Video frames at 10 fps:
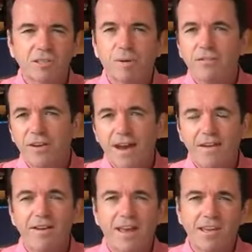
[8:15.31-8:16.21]
But if you
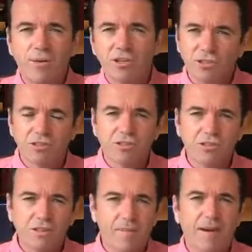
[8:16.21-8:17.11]
have any
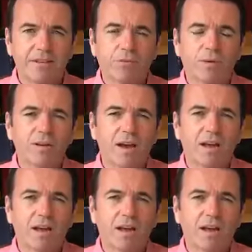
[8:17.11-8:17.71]
questions about this one,